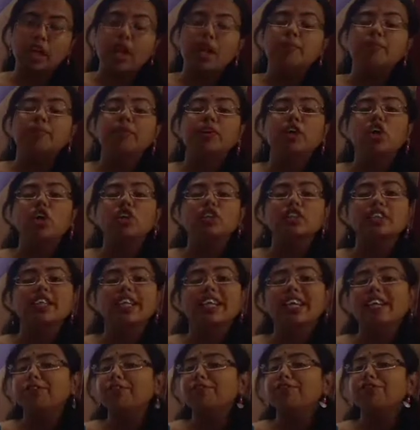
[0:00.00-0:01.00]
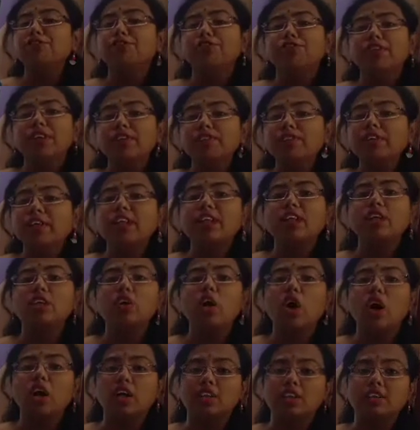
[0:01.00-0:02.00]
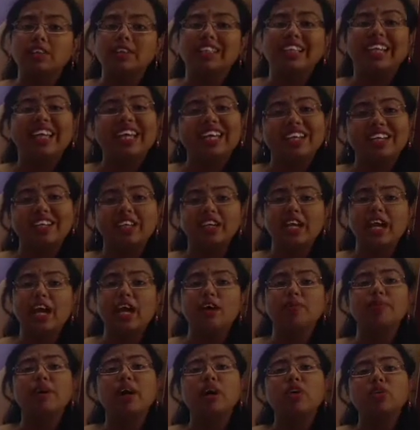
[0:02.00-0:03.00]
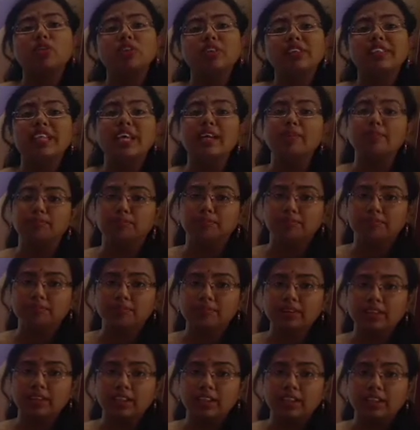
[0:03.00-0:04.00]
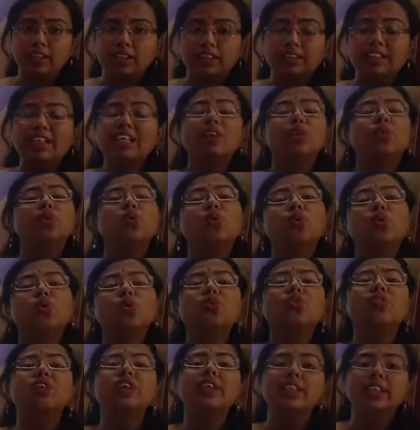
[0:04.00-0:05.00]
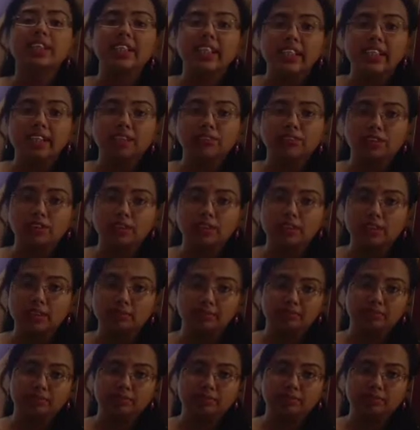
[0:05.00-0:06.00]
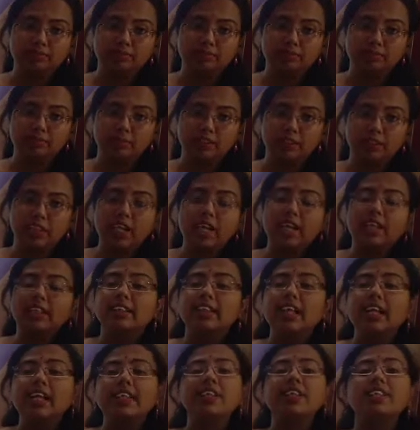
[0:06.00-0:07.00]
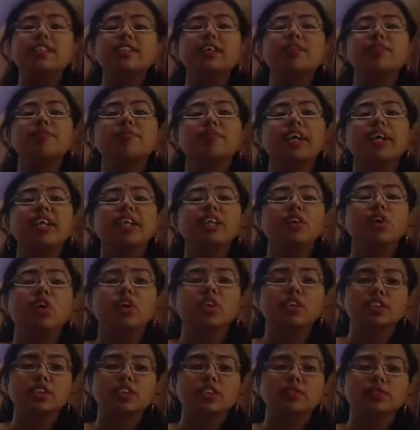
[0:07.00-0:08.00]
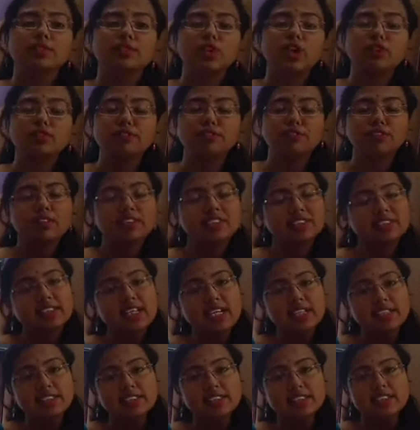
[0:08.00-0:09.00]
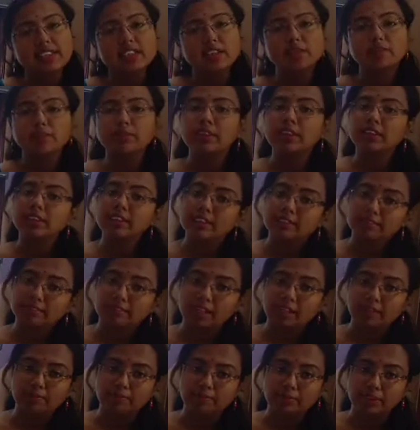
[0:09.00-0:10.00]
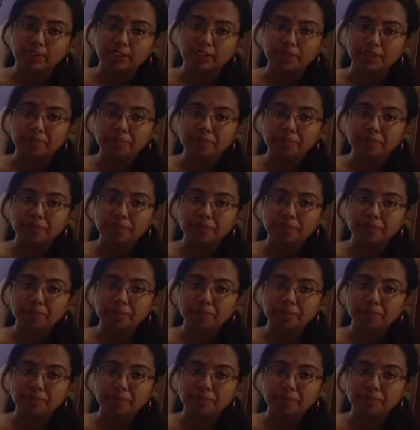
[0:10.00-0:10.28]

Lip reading: Because if we will not think about them, then who will think for them? That is the main concept of sustainable development.